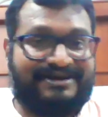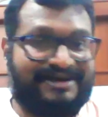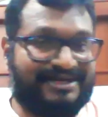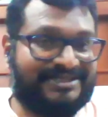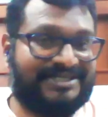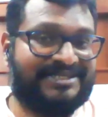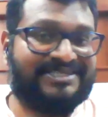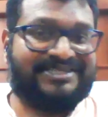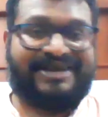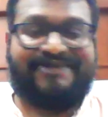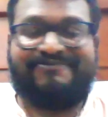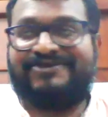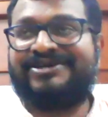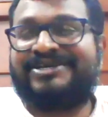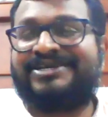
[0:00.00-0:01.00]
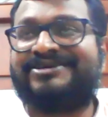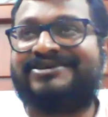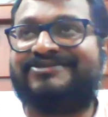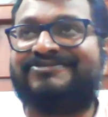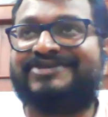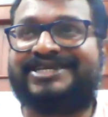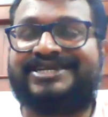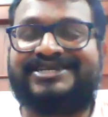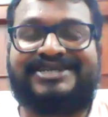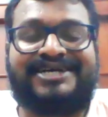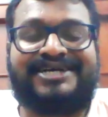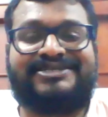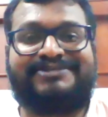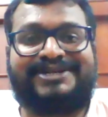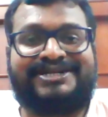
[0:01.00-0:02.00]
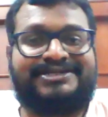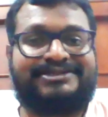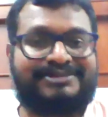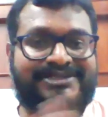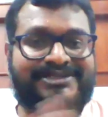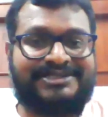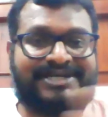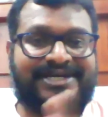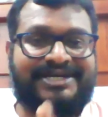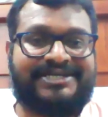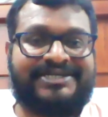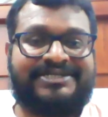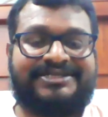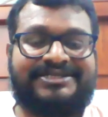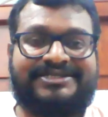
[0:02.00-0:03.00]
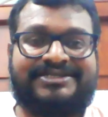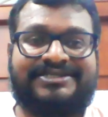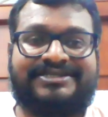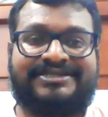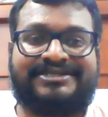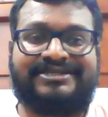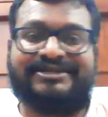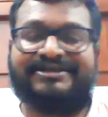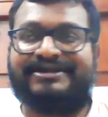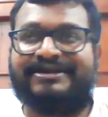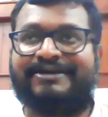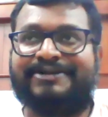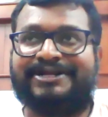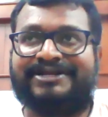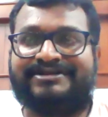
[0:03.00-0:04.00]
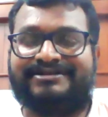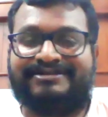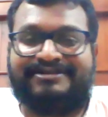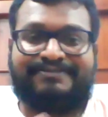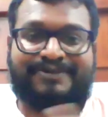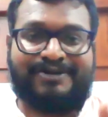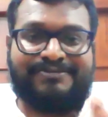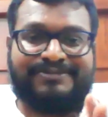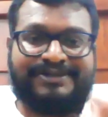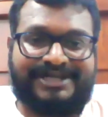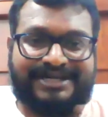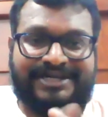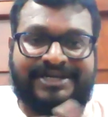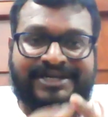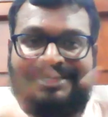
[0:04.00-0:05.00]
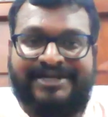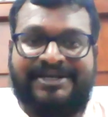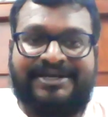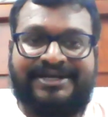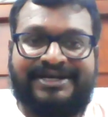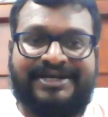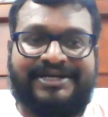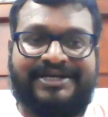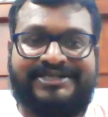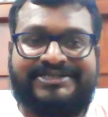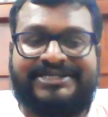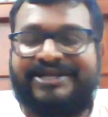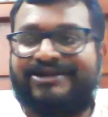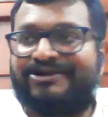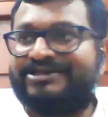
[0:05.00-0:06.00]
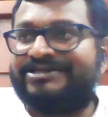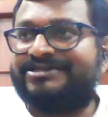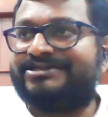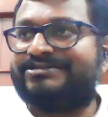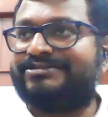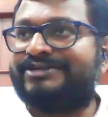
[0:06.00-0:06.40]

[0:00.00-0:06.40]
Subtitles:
Since I'm working with the disaster management, I can, I mean, probably tell all this.